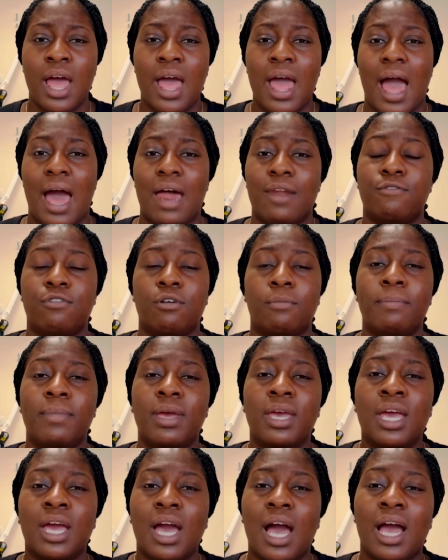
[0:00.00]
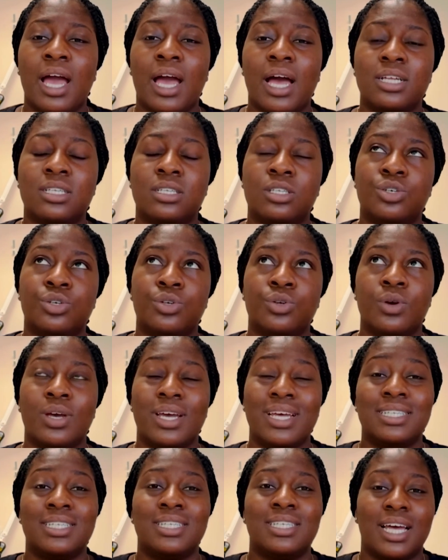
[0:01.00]
And for me, I had to
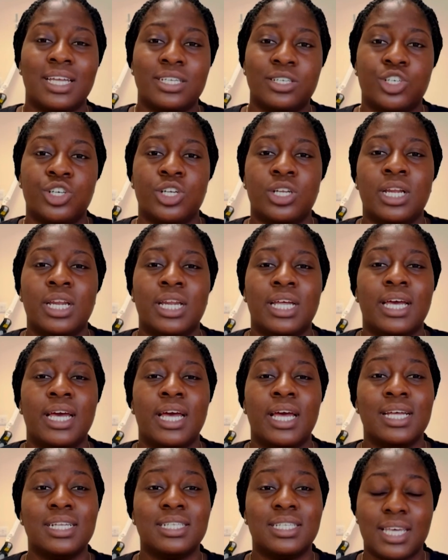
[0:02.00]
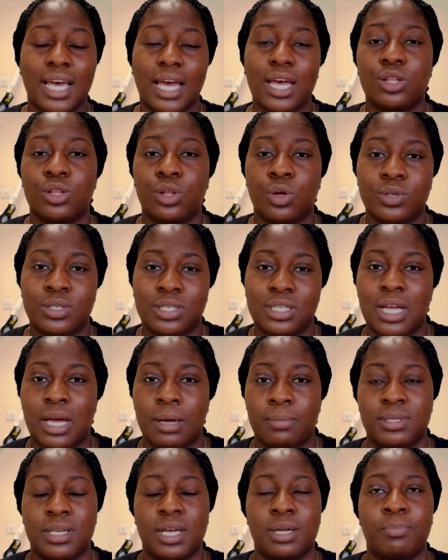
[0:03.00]
intentionally take those steps
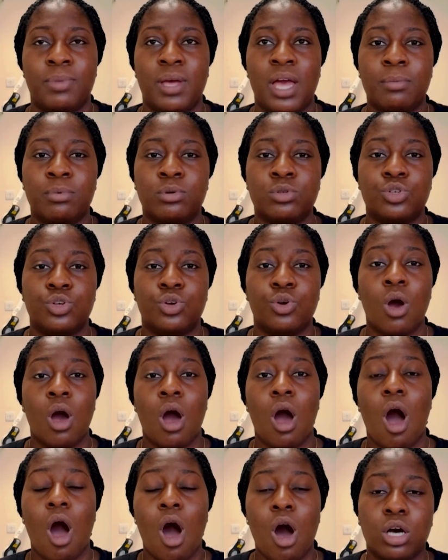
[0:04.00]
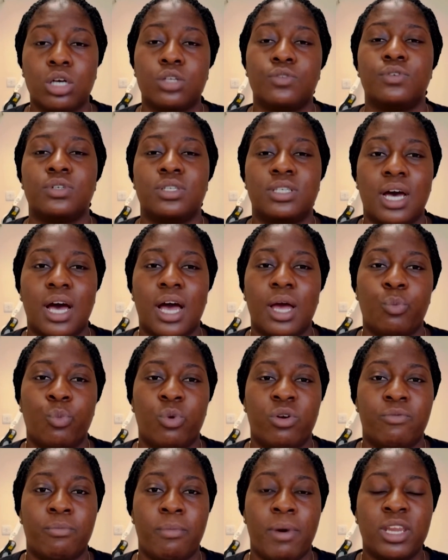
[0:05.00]
and be able to ask for time with
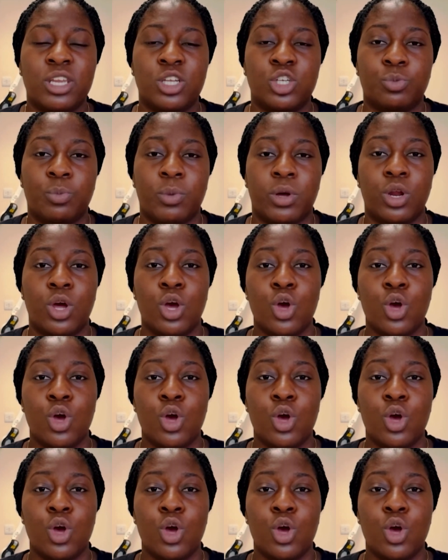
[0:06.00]
management,